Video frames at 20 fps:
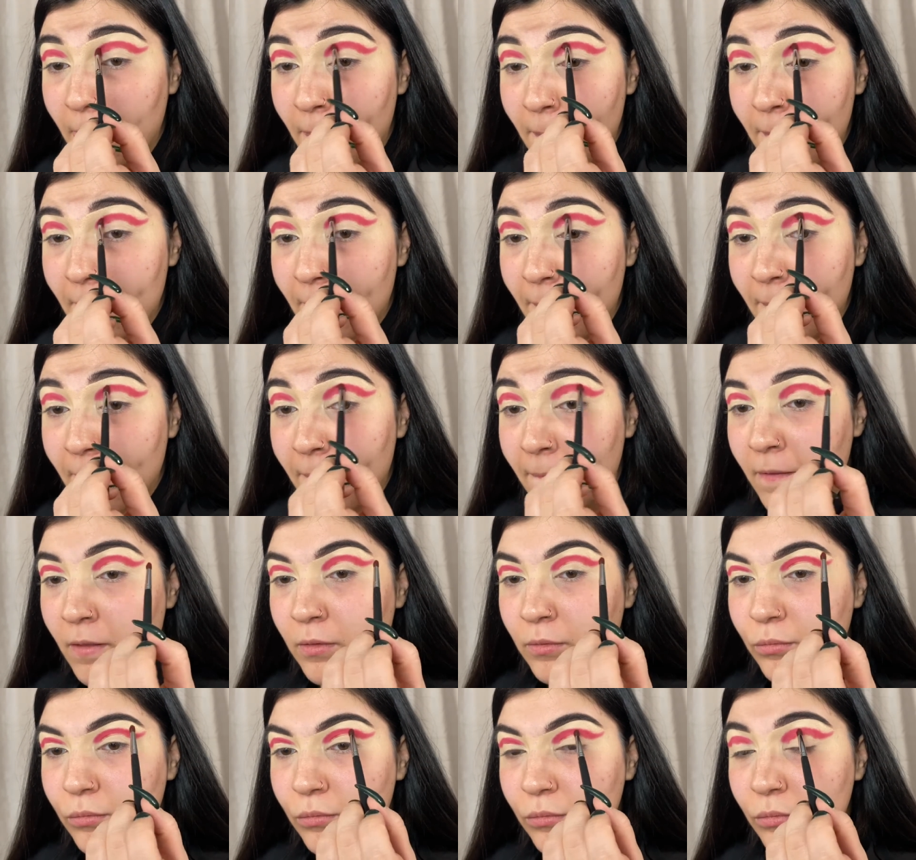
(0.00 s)
And
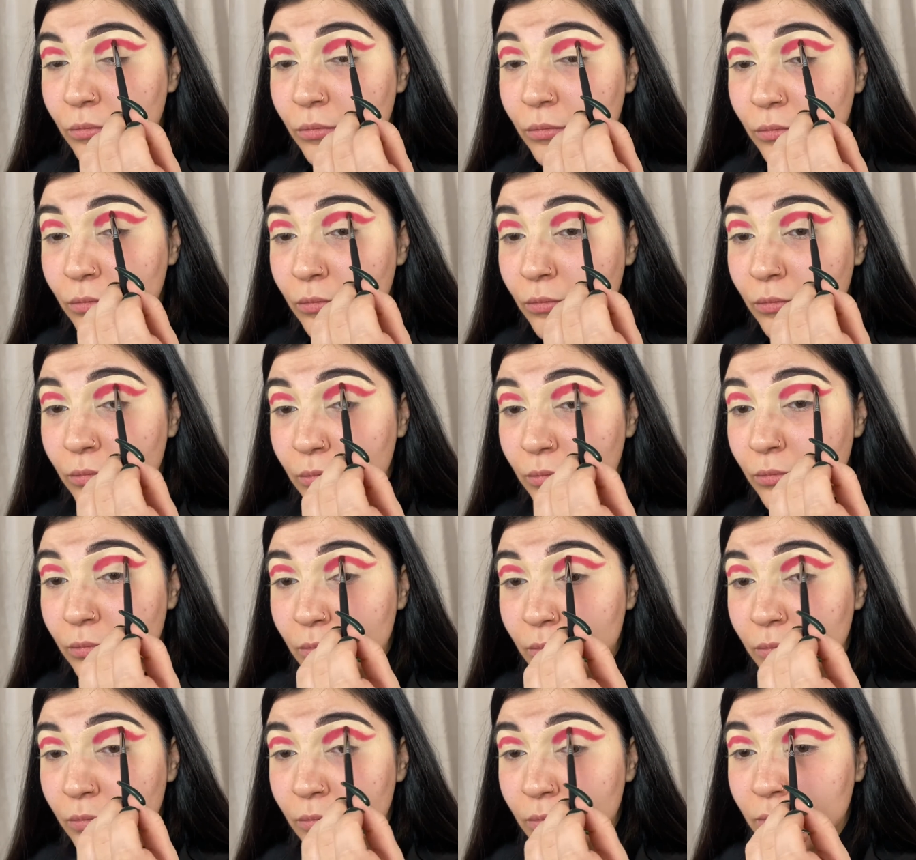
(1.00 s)
also, as you can
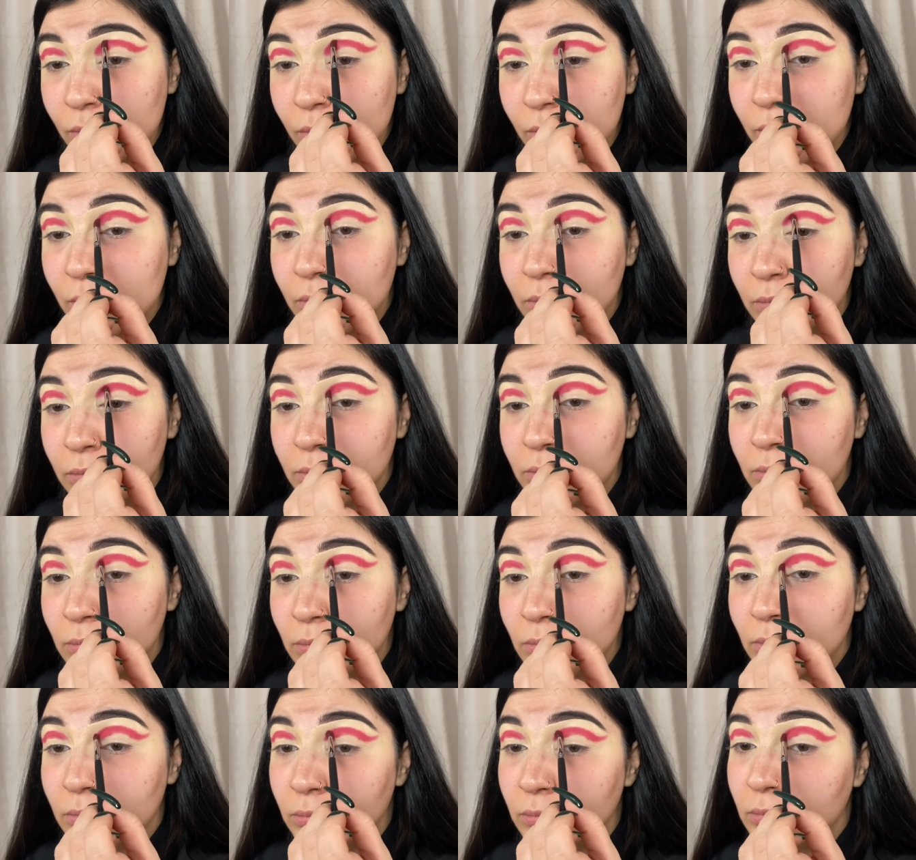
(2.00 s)
see, I did go ahead
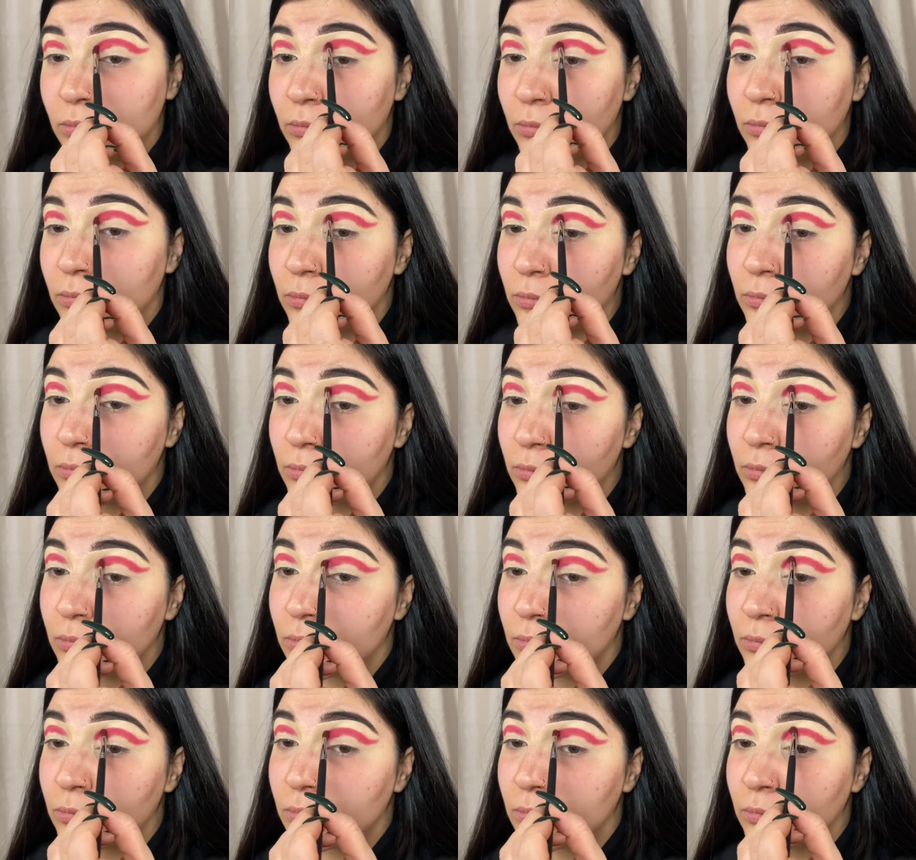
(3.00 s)
and flick out the
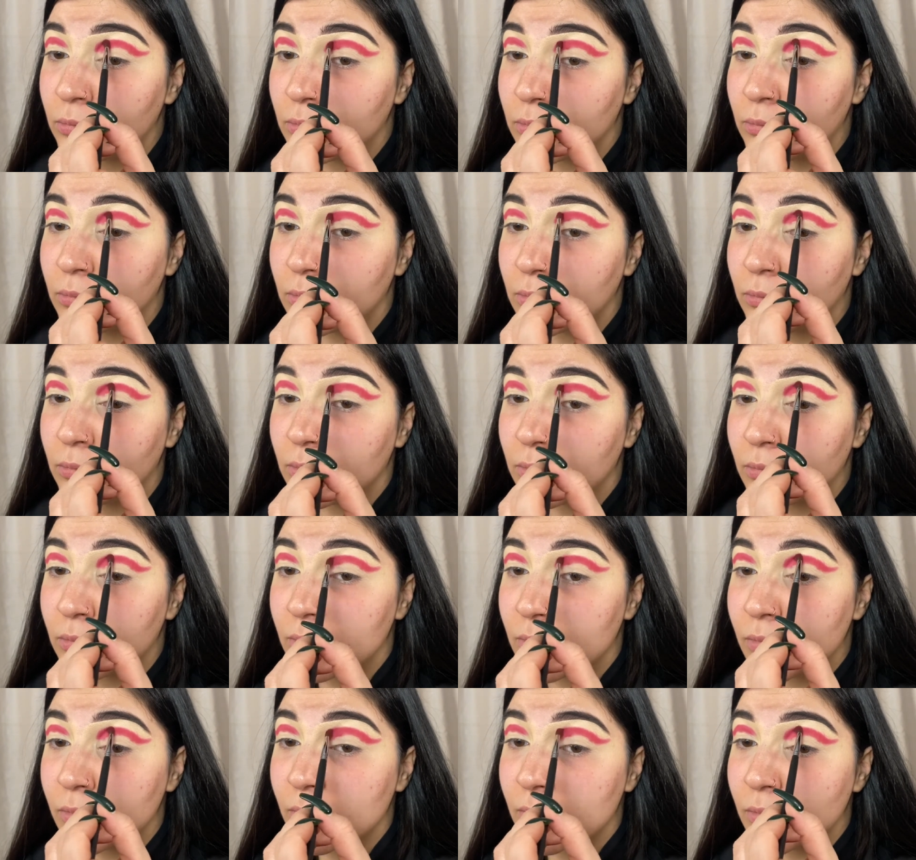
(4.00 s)
outer corner just because
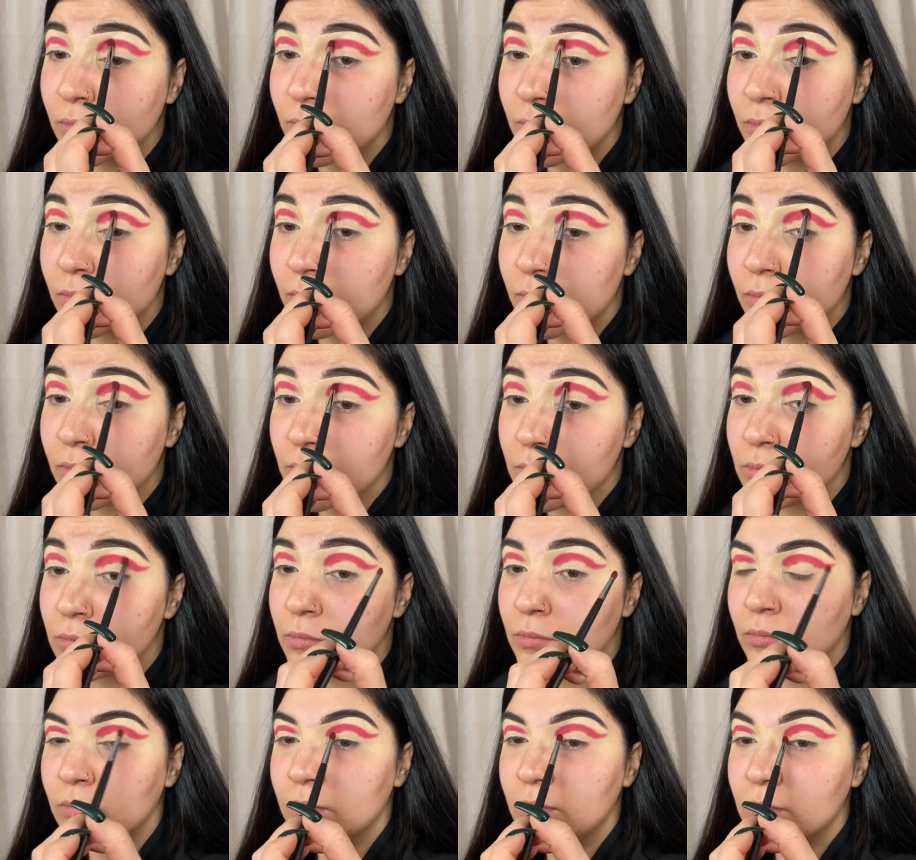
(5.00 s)
we are going to be
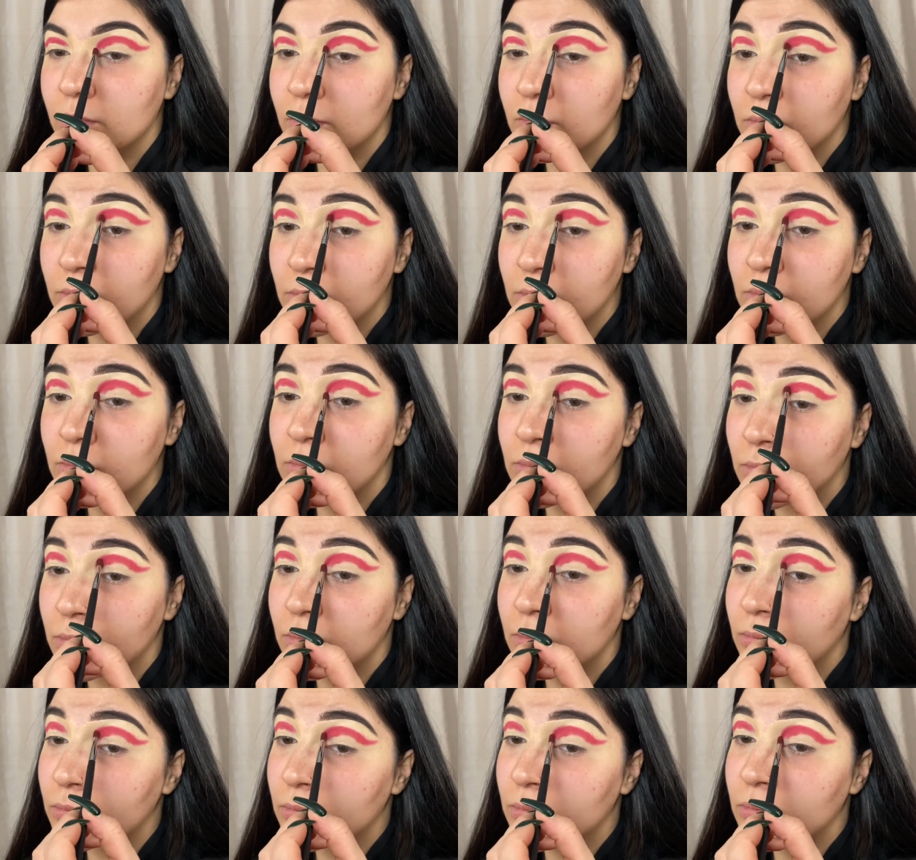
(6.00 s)
doing a cut crease
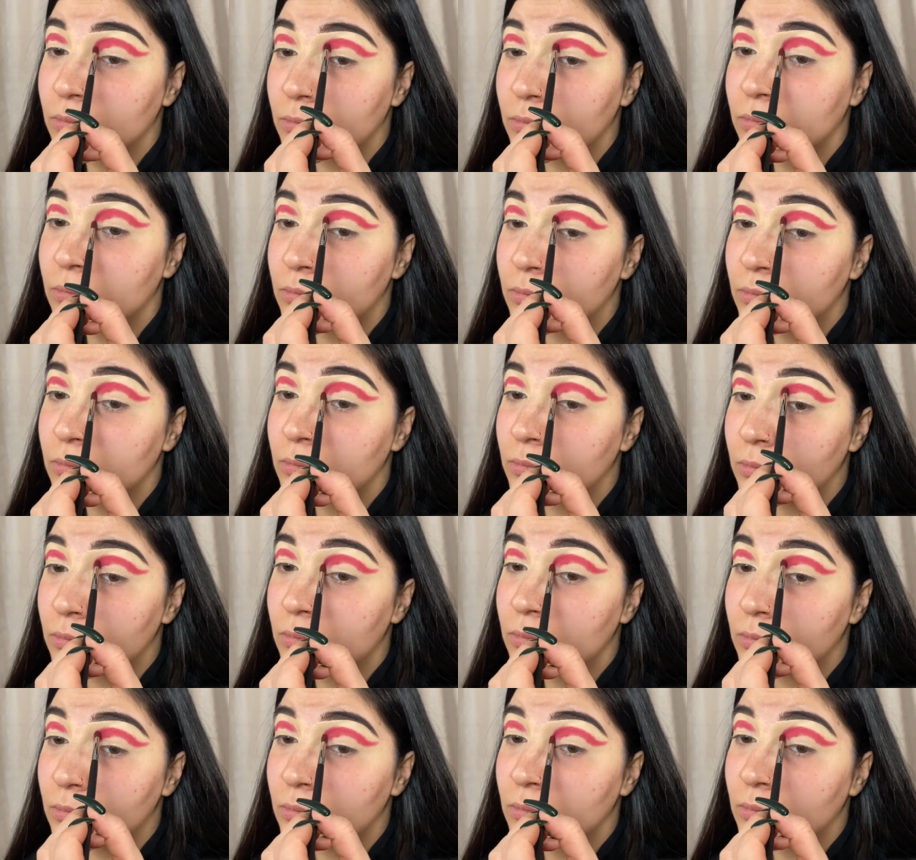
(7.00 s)
today. So I just
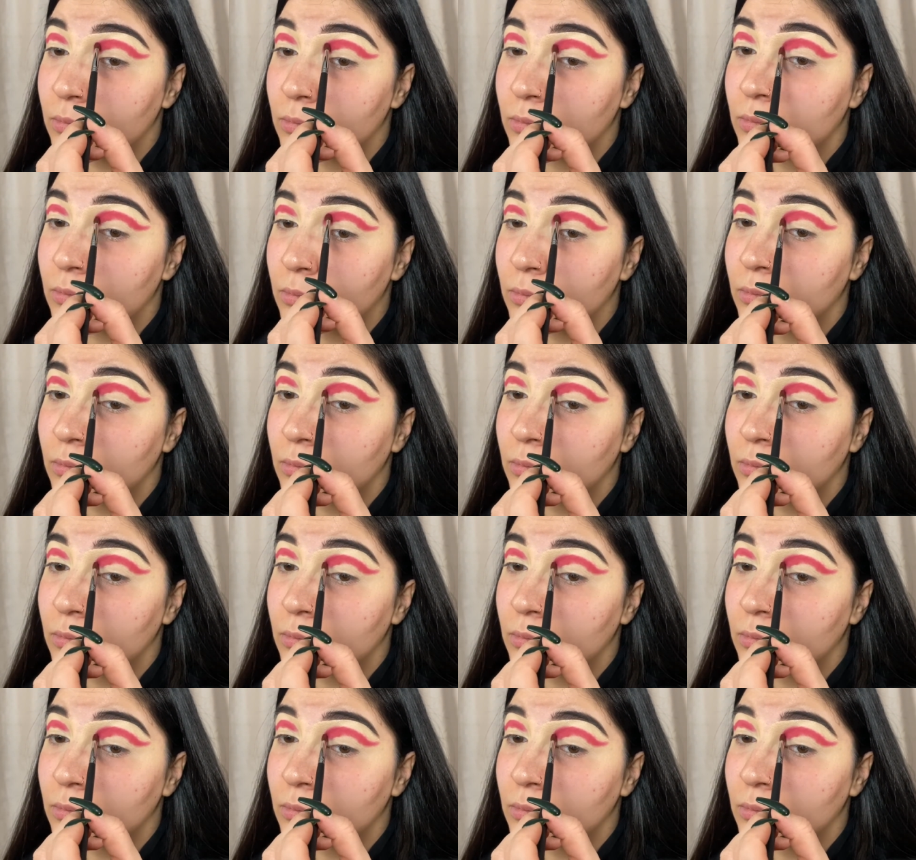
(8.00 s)
did go ahead